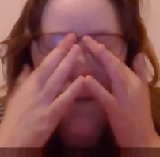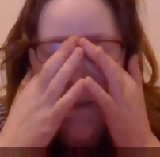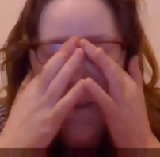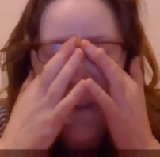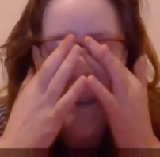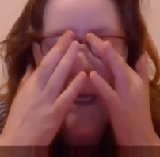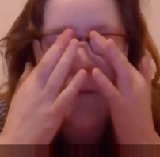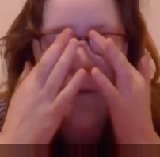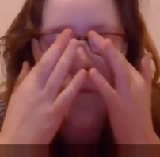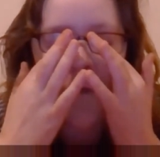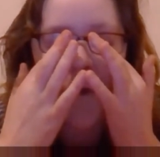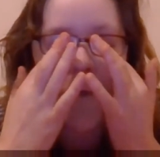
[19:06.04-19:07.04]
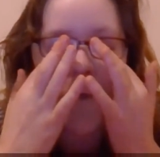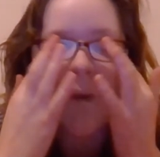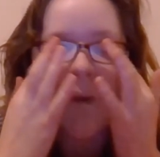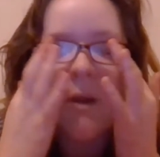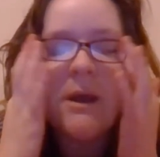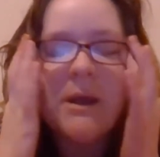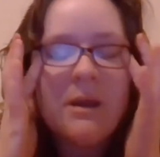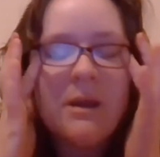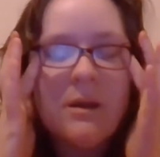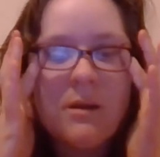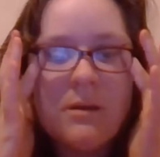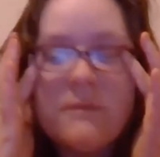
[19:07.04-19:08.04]
to get through. Like,
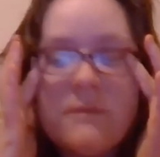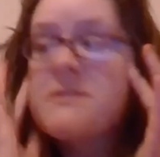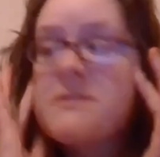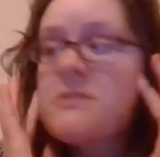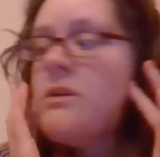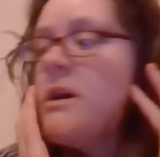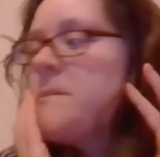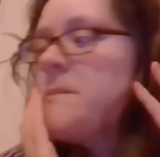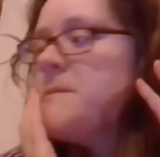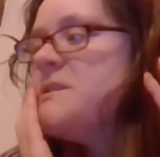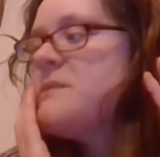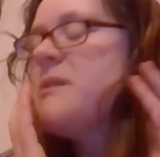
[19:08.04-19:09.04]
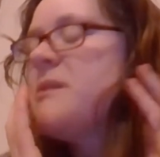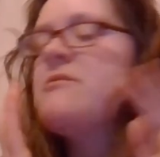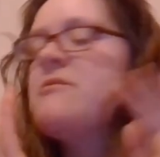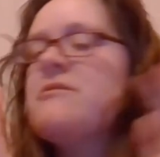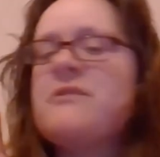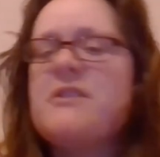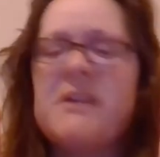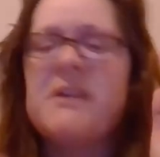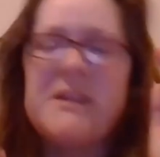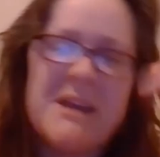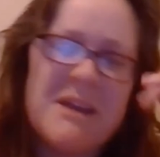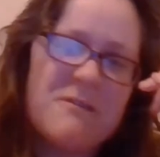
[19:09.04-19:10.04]
the script is about
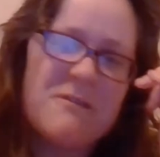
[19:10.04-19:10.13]
39,